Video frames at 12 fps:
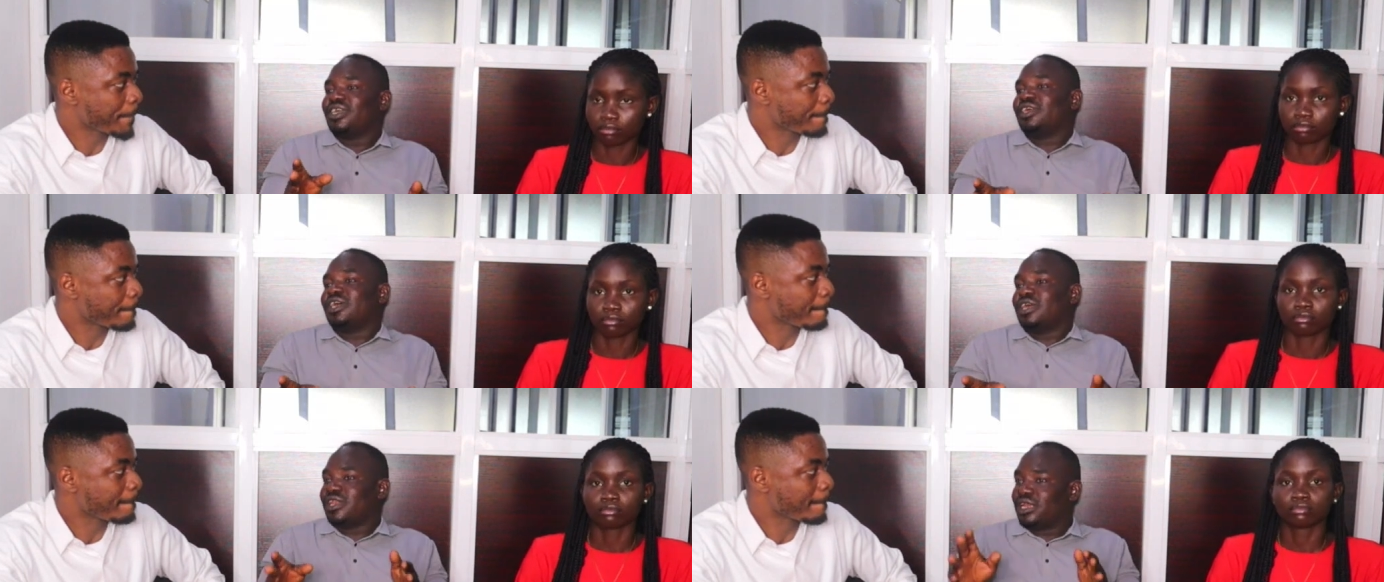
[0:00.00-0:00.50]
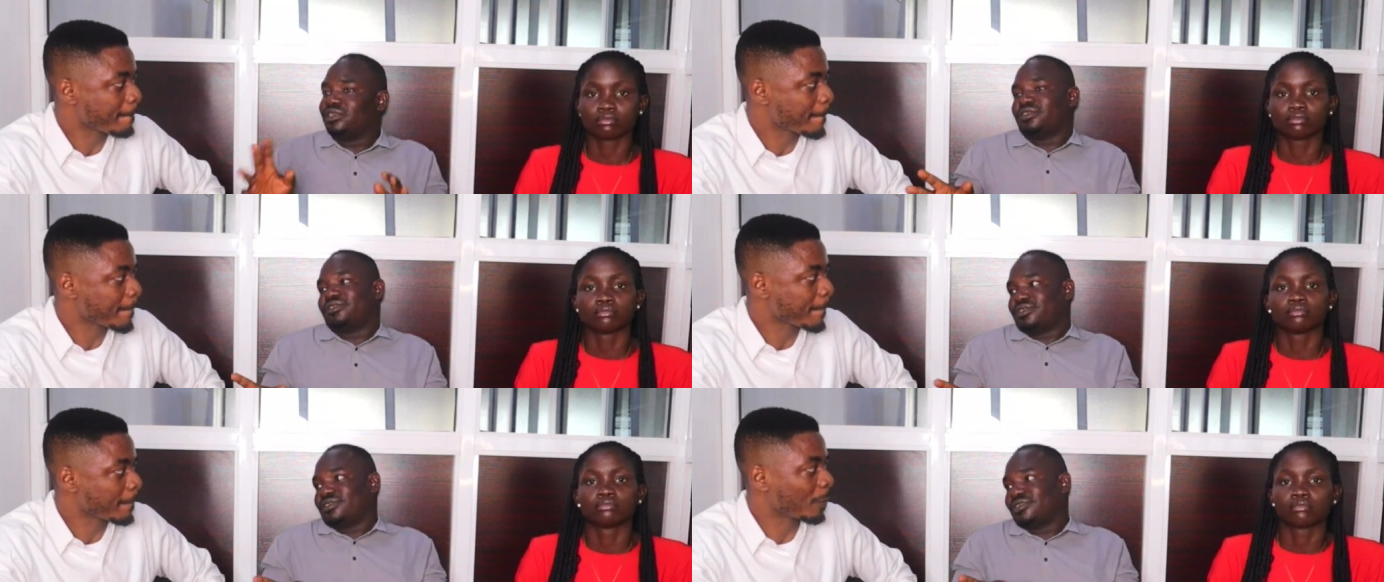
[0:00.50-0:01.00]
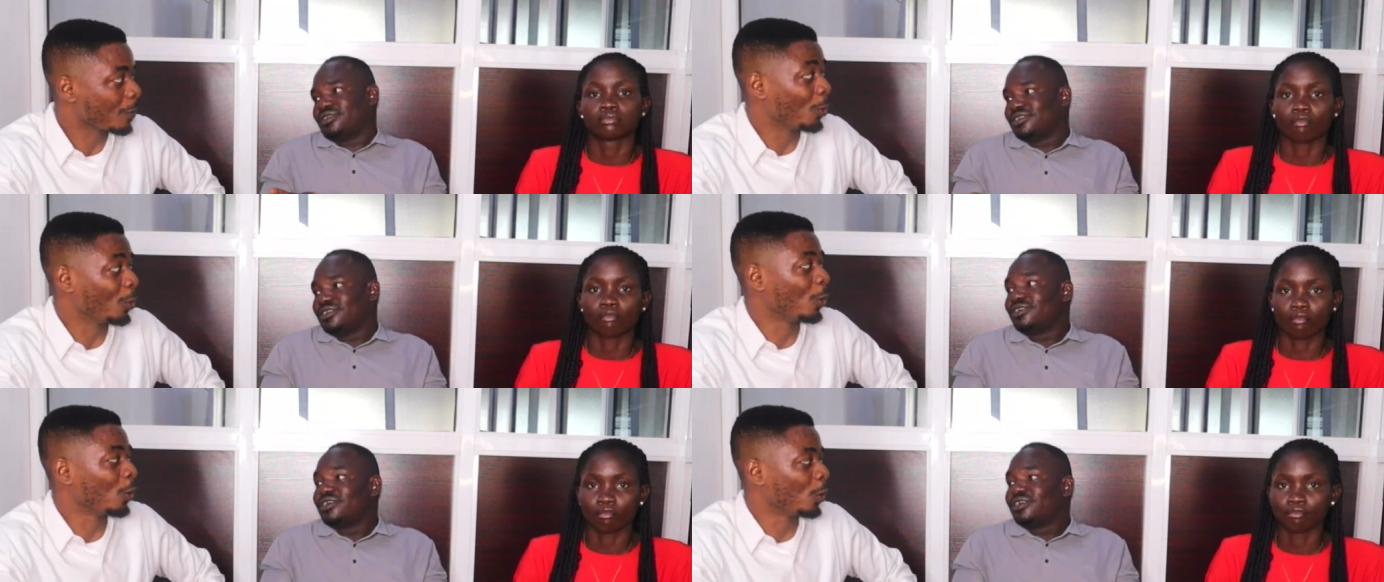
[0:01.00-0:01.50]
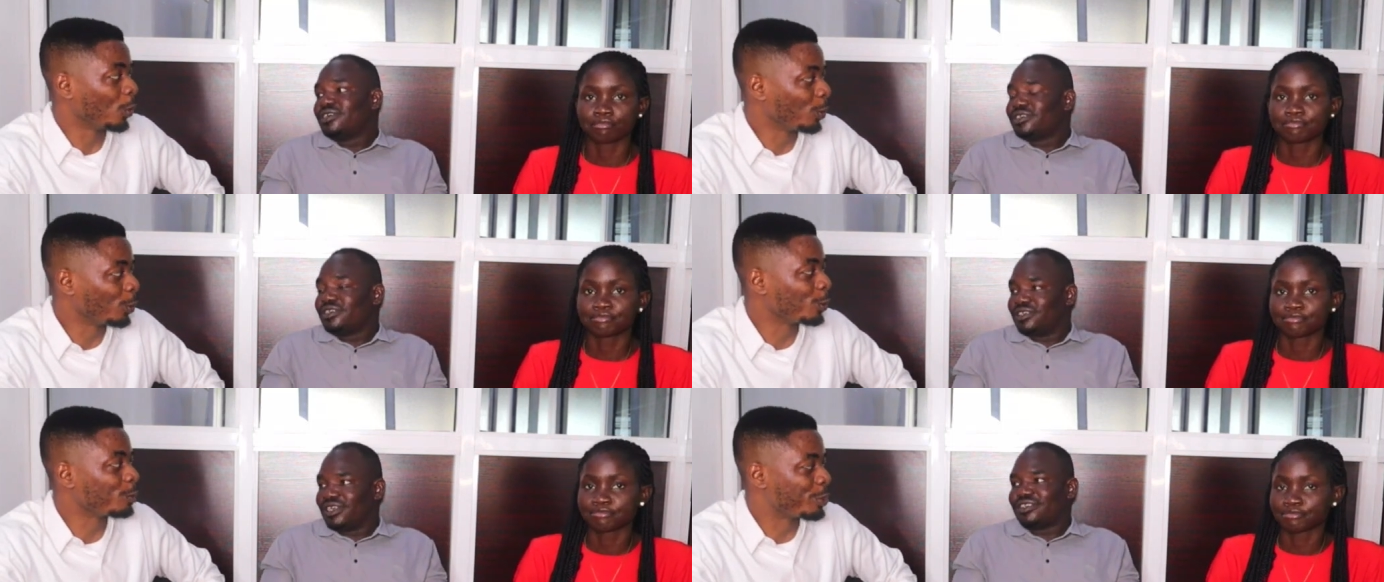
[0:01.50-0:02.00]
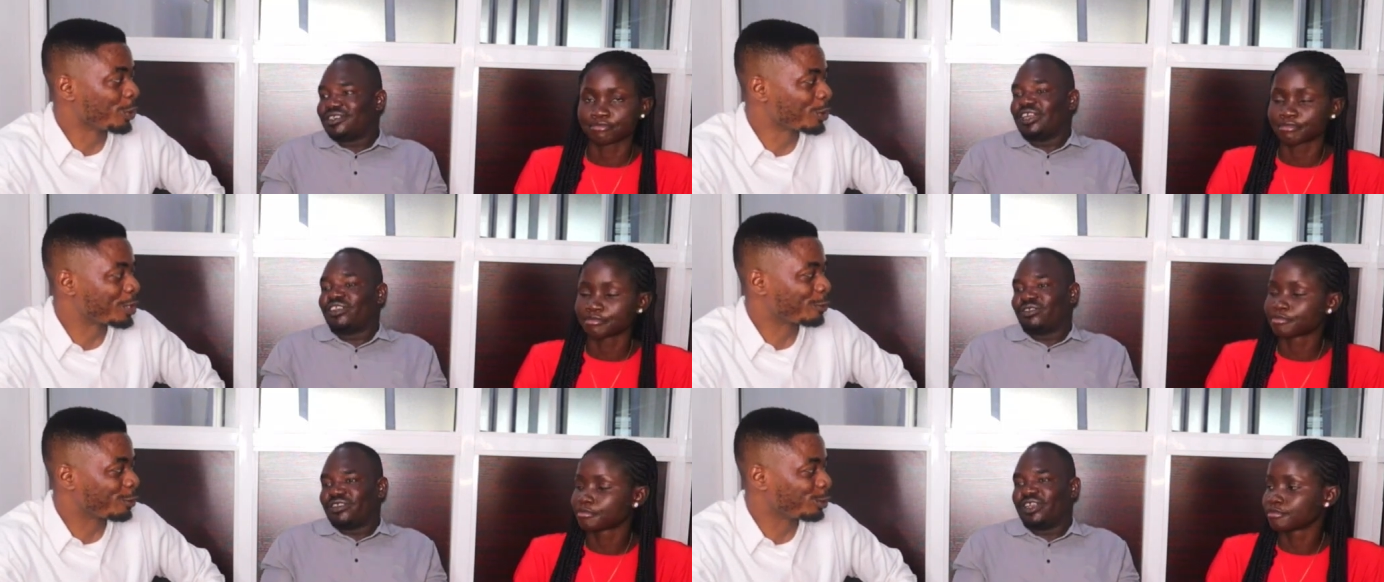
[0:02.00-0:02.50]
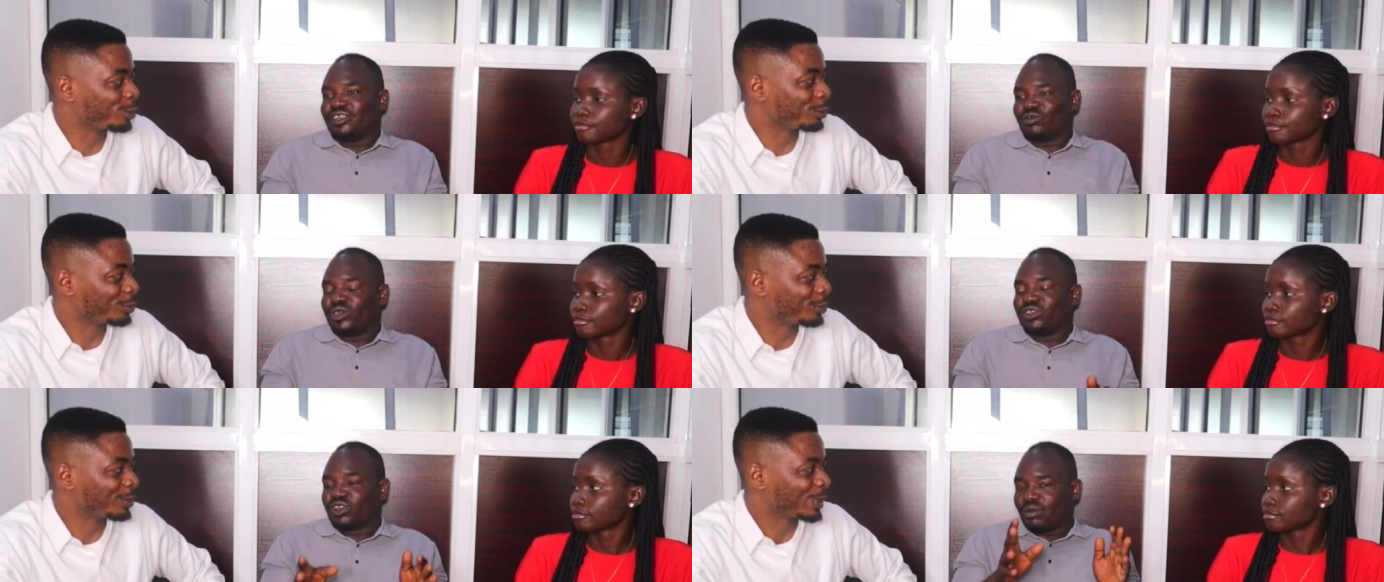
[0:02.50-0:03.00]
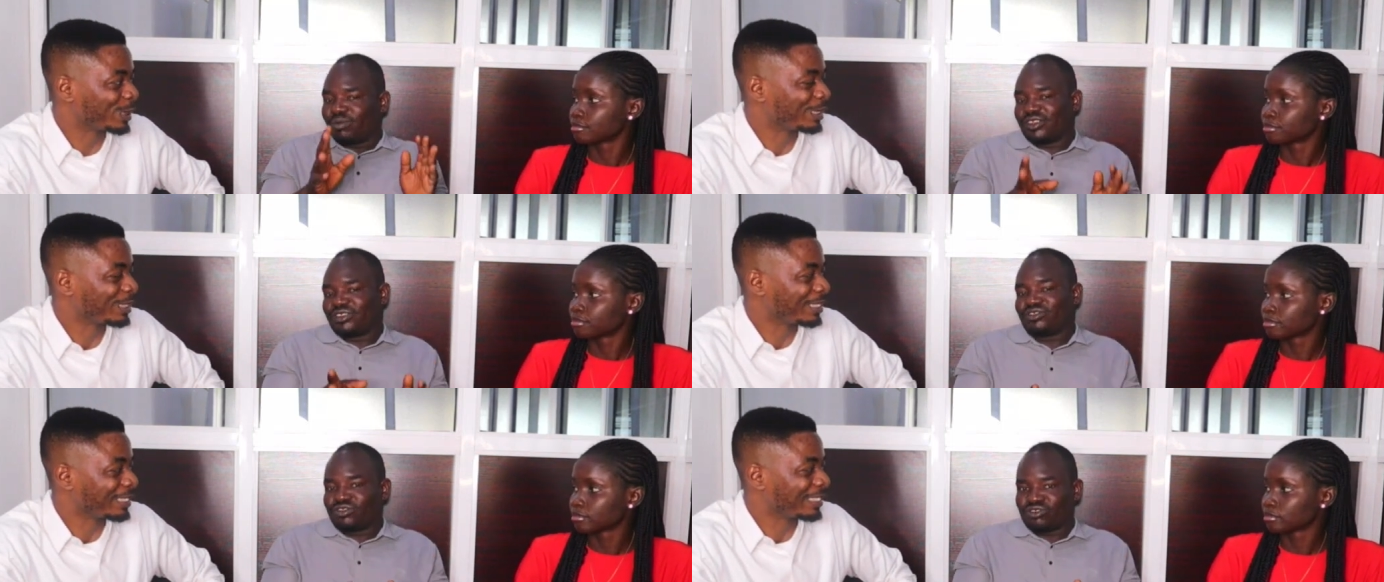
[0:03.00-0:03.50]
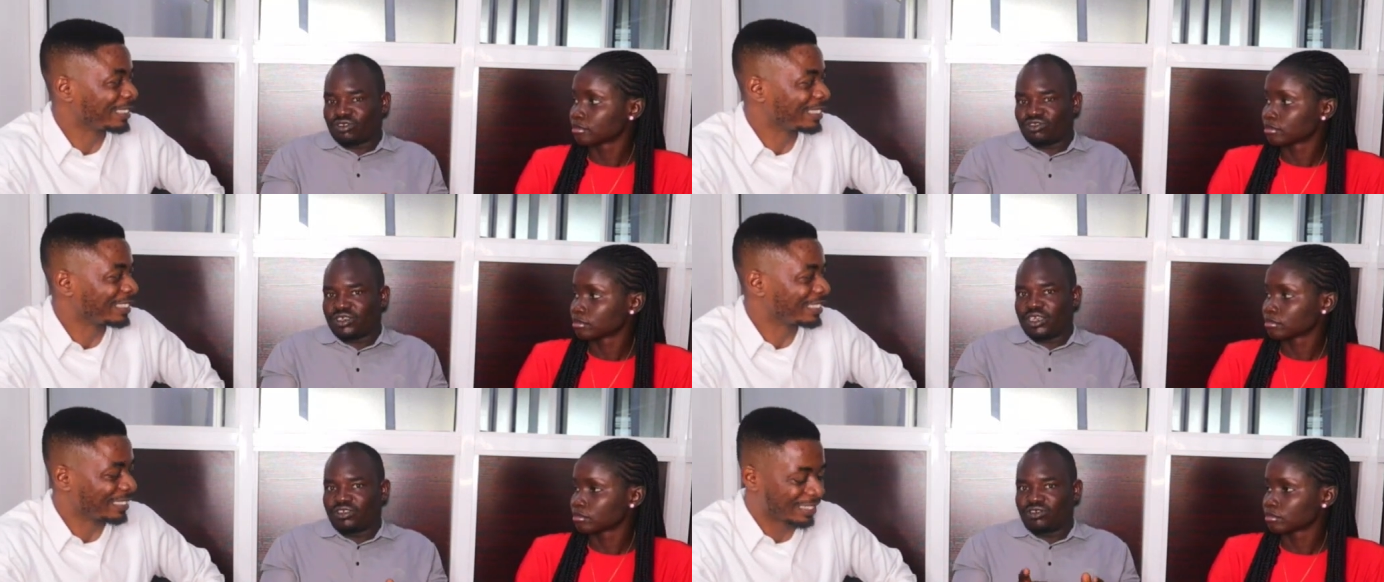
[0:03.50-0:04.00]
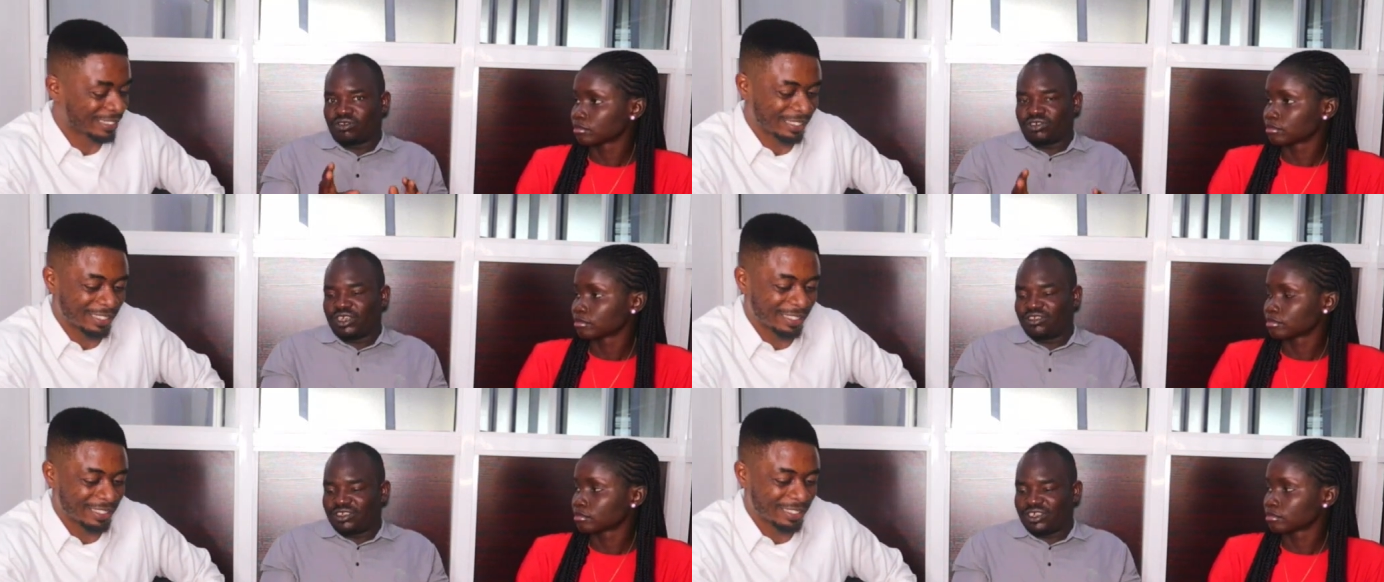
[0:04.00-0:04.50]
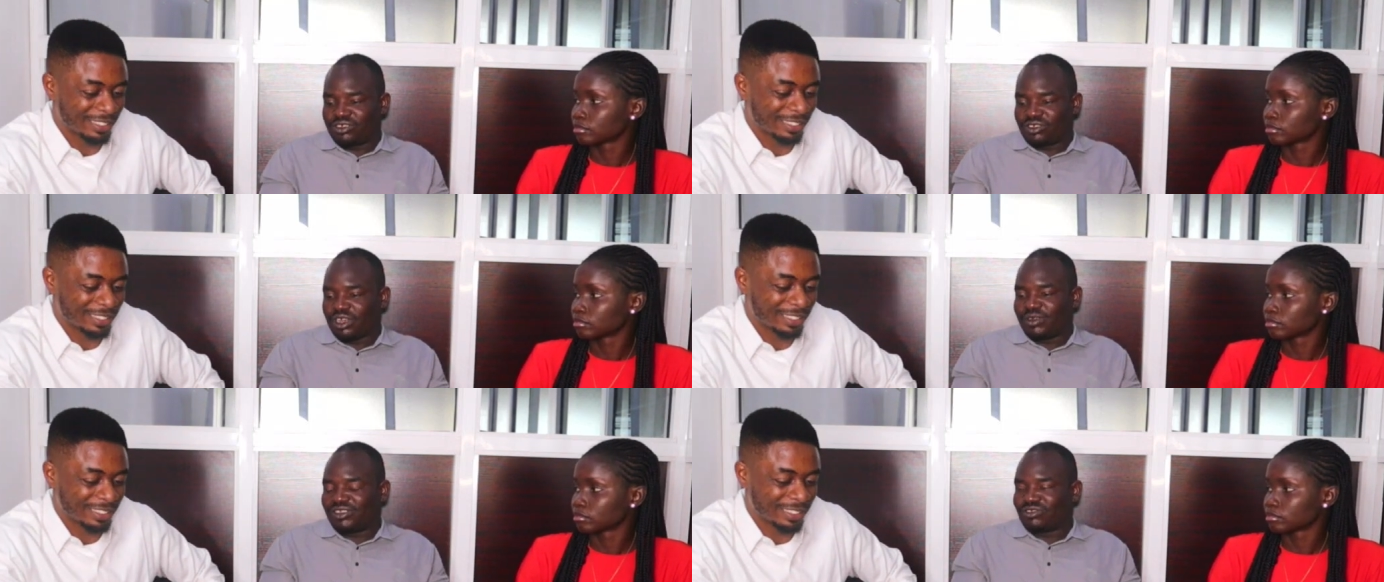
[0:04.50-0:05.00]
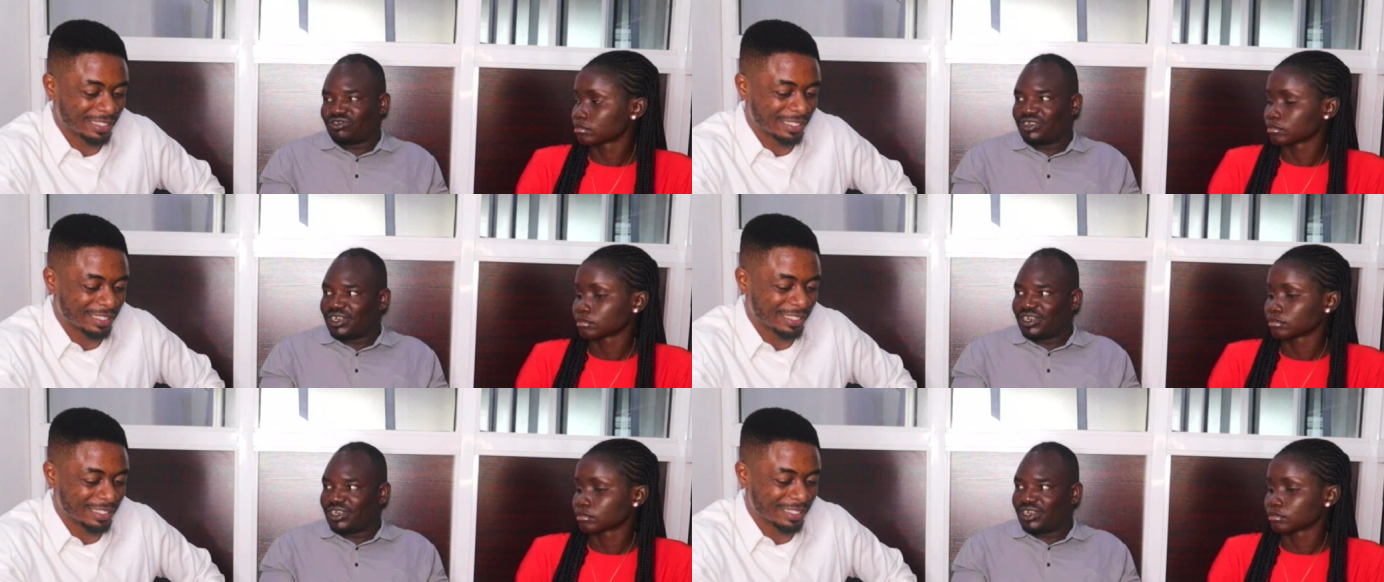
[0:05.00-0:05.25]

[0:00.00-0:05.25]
Speaker 1: and analysis. Oh. Yeah, that's yeah. When you talk about structural, uh, structural engineer, you talk about structural